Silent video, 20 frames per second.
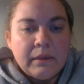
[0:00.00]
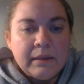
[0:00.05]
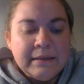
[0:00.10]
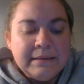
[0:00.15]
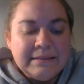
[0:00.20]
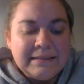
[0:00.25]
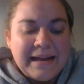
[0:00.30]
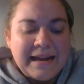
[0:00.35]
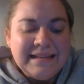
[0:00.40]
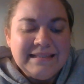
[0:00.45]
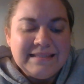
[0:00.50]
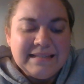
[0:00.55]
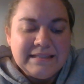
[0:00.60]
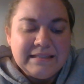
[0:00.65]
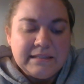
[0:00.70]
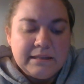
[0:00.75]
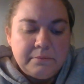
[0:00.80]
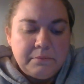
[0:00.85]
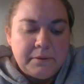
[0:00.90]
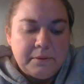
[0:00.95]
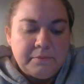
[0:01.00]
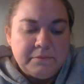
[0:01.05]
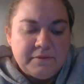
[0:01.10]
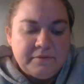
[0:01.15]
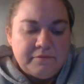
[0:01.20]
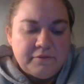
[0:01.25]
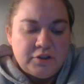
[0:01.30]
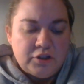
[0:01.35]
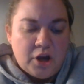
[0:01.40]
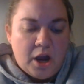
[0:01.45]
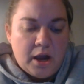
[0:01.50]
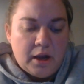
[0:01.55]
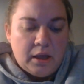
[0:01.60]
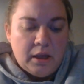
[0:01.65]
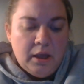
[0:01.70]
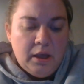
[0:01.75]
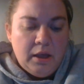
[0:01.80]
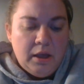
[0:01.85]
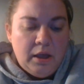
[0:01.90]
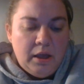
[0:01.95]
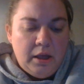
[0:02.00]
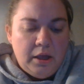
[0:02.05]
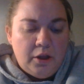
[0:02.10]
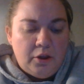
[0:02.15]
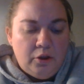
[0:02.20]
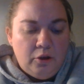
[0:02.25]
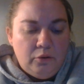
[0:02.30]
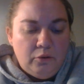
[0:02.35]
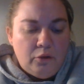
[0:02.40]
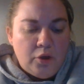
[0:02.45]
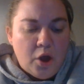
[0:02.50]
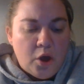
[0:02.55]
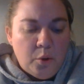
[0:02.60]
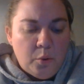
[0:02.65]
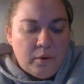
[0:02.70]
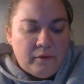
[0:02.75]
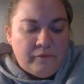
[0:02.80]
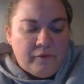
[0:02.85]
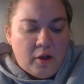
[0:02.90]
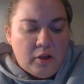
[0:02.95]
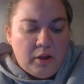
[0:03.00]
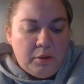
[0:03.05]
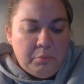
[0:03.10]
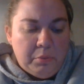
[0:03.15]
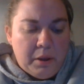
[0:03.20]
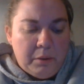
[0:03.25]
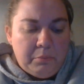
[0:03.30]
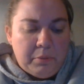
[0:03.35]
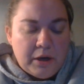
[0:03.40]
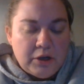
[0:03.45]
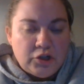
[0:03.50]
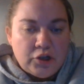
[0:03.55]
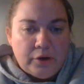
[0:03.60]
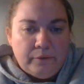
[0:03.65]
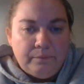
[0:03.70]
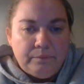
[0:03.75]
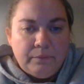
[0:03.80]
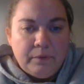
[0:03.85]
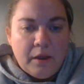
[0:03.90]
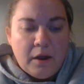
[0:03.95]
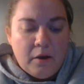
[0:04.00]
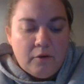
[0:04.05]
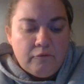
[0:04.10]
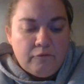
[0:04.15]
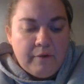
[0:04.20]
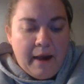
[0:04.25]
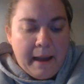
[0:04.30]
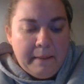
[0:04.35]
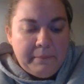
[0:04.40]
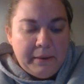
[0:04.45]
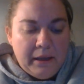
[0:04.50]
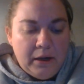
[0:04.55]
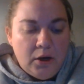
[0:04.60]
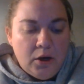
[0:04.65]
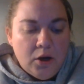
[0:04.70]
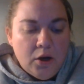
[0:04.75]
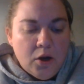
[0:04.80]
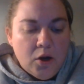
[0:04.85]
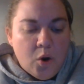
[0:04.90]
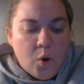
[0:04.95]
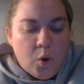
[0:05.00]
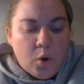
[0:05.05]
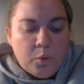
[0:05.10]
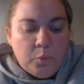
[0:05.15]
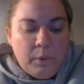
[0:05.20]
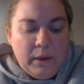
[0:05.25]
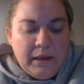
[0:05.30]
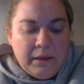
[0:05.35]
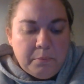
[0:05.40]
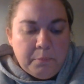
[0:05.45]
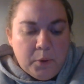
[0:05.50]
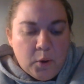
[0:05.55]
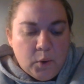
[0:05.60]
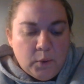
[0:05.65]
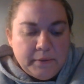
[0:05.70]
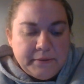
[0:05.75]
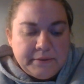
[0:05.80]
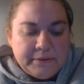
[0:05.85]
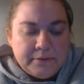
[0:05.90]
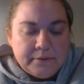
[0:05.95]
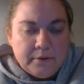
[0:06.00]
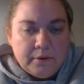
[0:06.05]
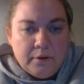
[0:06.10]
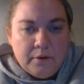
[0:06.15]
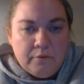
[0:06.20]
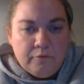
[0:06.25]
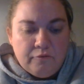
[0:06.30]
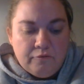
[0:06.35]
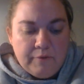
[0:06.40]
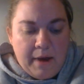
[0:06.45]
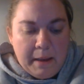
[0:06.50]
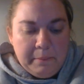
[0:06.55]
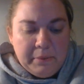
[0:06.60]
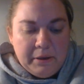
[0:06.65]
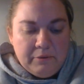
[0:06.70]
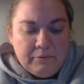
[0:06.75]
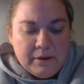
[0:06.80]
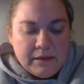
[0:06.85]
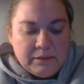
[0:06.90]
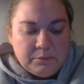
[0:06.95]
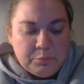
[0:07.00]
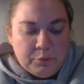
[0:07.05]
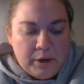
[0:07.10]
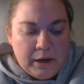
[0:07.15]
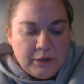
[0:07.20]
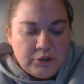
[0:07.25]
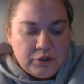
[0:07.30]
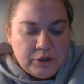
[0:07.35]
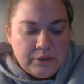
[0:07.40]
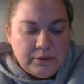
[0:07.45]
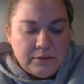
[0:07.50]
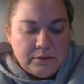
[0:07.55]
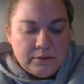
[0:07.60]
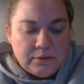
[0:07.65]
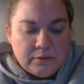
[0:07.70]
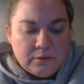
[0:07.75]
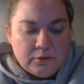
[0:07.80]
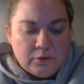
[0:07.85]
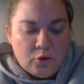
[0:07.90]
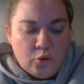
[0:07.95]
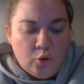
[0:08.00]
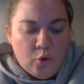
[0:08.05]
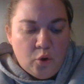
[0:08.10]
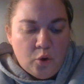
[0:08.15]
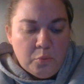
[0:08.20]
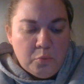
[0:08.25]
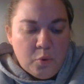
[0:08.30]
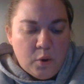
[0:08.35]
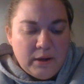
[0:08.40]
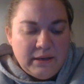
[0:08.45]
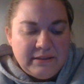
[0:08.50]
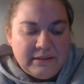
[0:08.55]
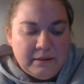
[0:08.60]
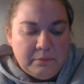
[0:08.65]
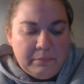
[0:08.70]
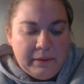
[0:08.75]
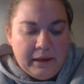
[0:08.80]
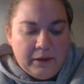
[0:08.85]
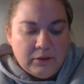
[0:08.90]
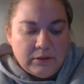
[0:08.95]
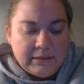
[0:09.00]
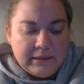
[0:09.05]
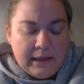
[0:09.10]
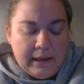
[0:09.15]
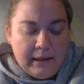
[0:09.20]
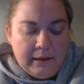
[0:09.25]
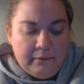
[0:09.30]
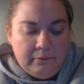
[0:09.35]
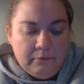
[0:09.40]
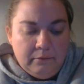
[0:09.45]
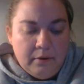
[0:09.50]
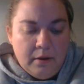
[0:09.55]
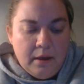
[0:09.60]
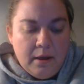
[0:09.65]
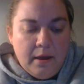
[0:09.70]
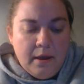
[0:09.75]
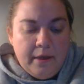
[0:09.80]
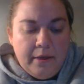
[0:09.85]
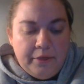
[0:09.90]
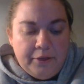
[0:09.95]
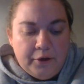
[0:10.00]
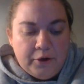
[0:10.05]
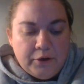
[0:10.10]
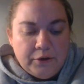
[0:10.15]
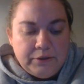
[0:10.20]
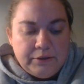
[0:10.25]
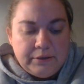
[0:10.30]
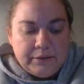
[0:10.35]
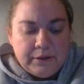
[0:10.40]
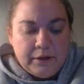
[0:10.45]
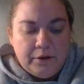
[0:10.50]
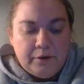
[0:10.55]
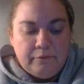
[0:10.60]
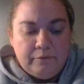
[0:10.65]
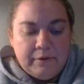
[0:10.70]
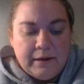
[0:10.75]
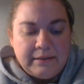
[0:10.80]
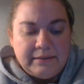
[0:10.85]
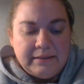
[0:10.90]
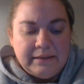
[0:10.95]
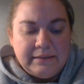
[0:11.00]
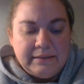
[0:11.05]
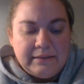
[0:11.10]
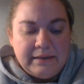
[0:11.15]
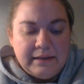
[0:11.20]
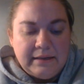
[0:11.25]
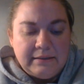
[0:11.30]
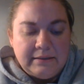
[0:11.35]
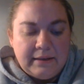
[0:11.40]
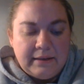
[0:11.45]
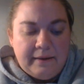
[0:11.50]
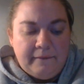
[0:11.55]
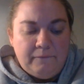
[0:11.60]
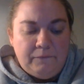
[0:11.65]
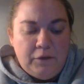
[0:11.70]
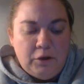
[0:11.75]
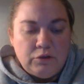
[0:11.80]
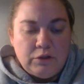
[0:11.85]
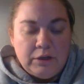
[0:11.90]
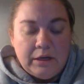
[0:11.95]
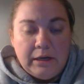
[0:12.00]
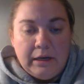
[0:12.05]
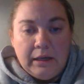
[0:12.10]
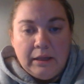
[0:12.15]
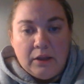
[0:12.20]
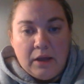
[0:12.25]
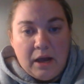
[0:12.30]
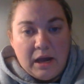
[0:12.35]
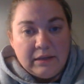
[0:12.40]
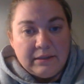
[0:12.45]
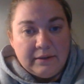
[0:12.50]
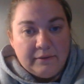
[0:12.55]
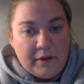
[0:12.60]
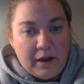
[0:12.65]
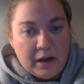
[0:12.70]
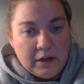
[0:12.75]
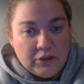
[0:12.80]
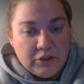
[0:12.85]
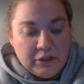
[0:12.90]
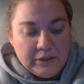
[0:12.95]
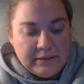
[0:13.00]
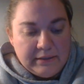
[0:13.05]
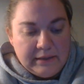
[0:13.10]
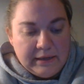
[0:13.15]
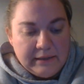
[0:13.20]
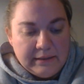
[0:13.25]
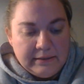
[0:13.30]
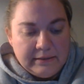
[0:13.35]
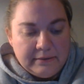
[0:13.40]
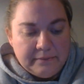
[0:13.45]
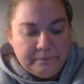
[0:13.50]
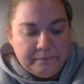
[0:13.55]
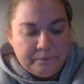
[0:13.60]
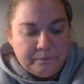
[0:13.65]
Signs and symptoms of shock include low or falling blood pressure, rapid or weak pulse, rapid respirations, cool, moist, and pale skin, thirst, restlessness, confusion, and loss of consciousness.